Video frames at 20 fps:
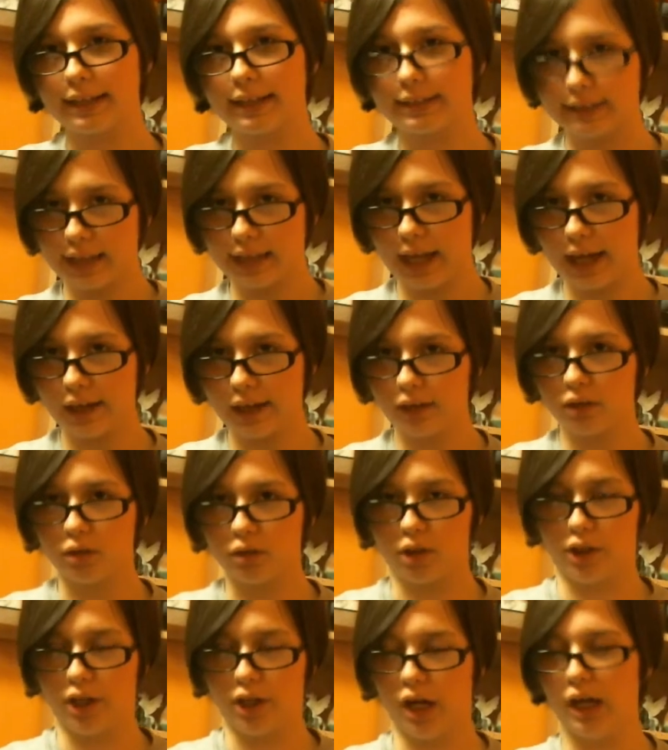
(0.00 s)
style
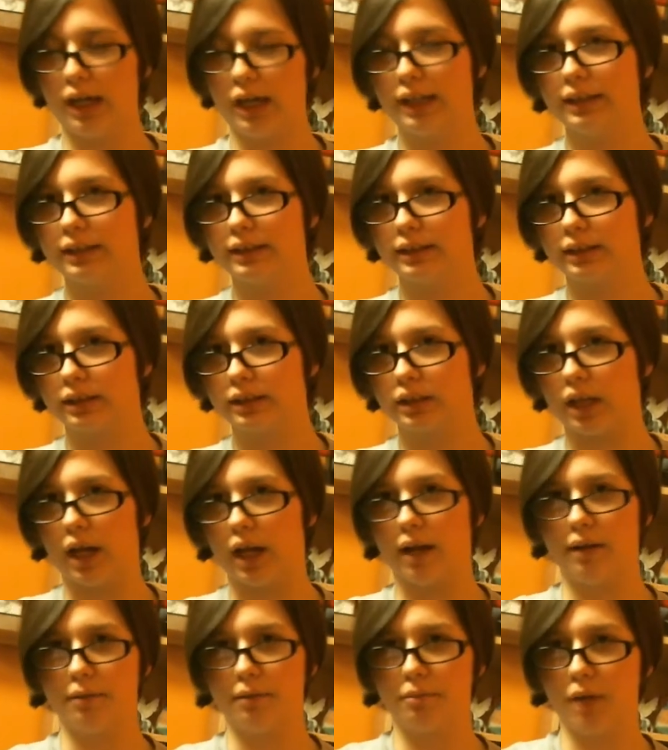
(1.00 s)
or not.
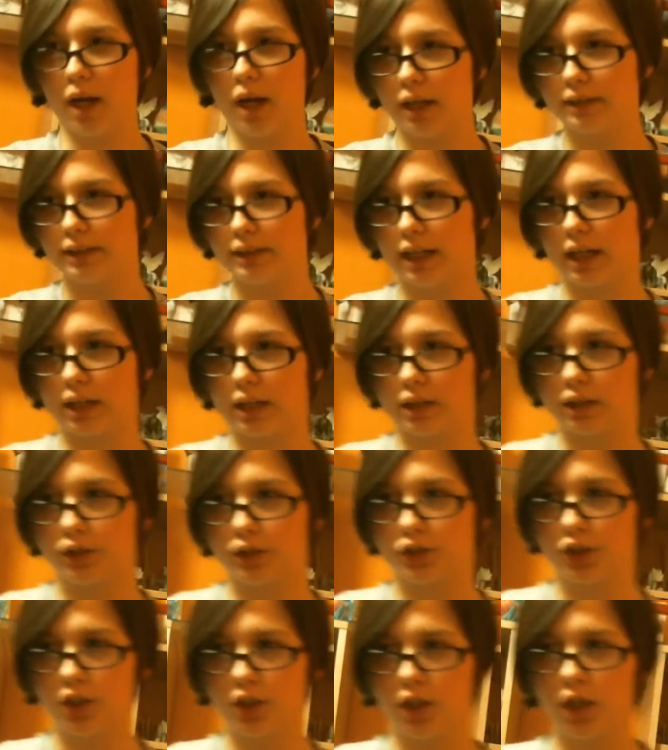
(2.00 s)
I'm not entirely
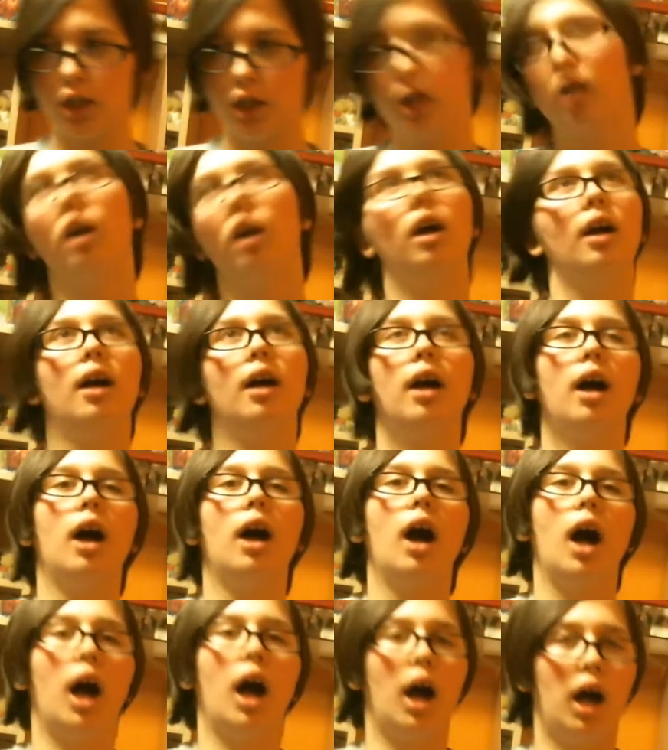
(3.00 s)
sure.
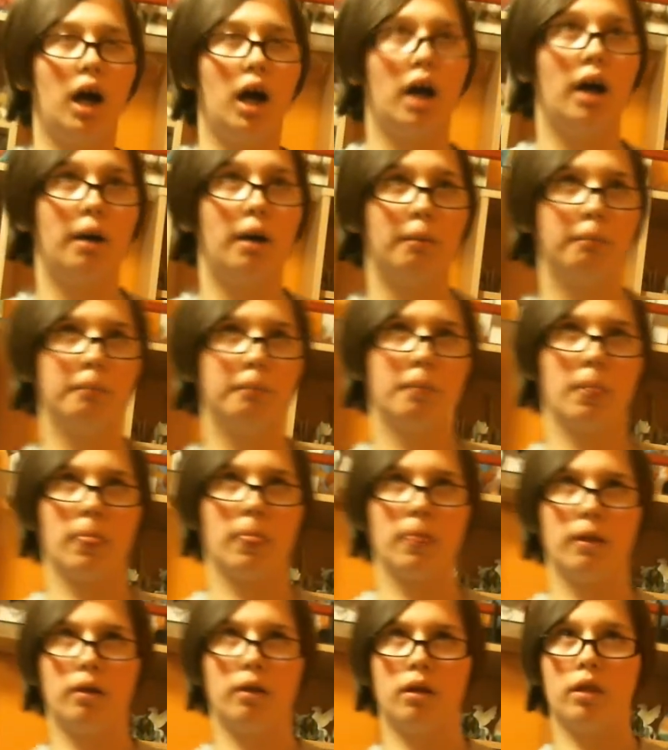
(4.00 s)
The
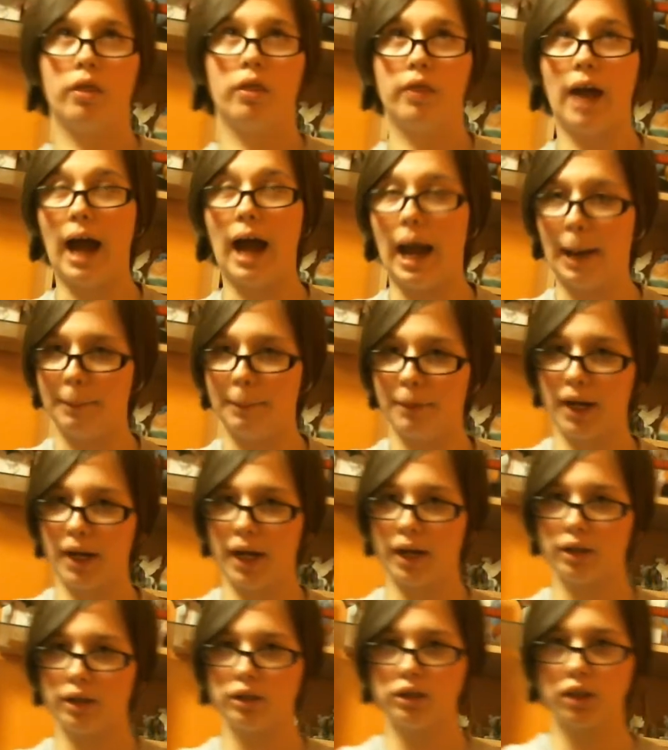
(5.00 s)

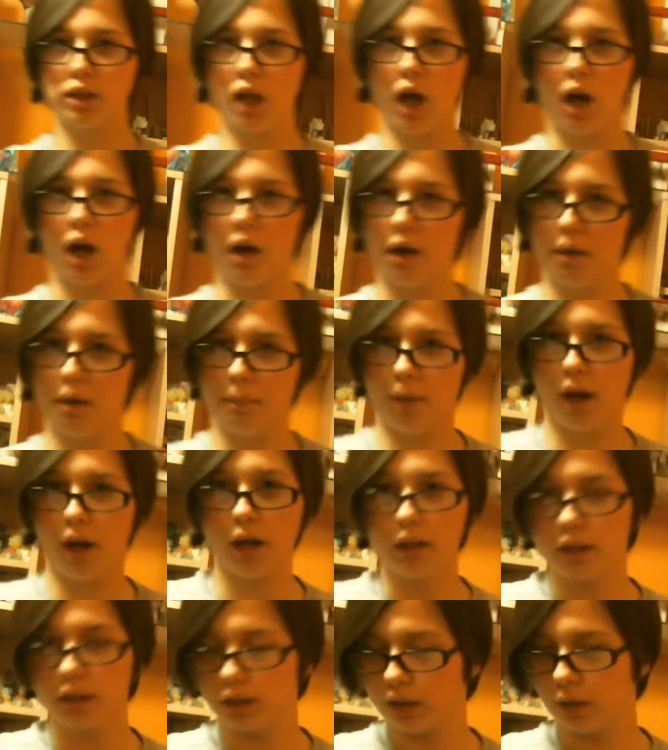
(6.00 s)
eyebrows are
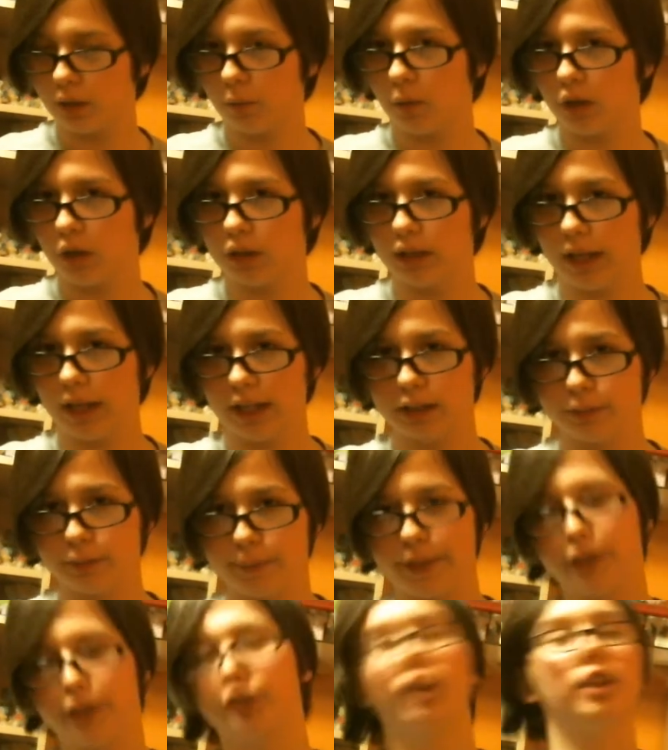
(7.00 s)
better than they were in the last
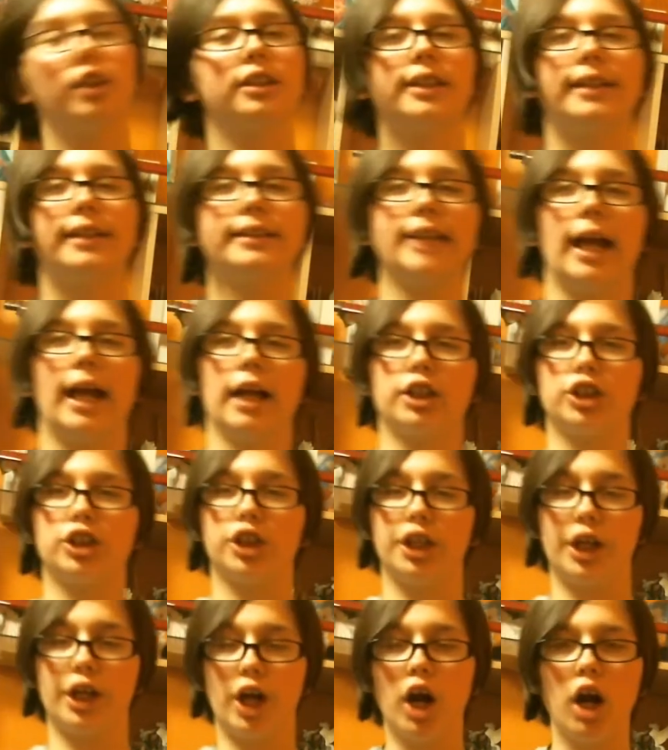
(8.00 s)
picture since they
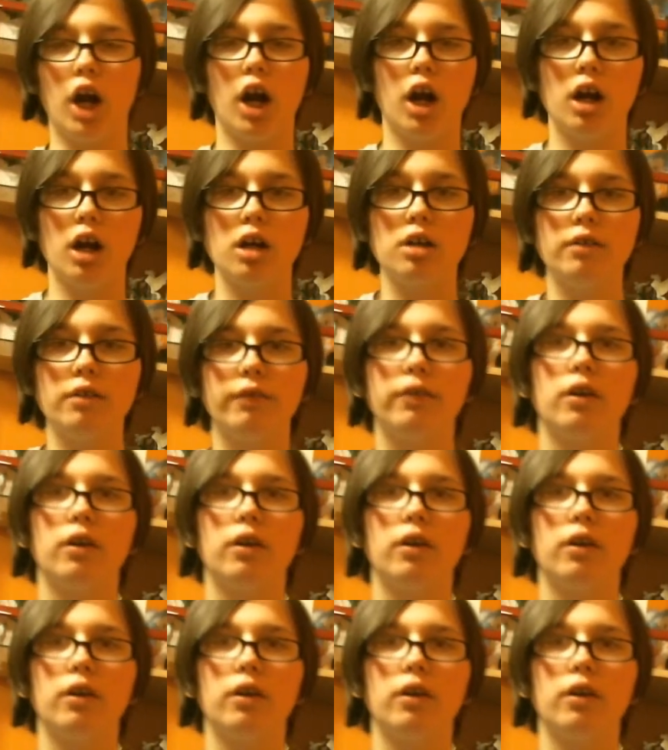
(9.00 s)
actually curve.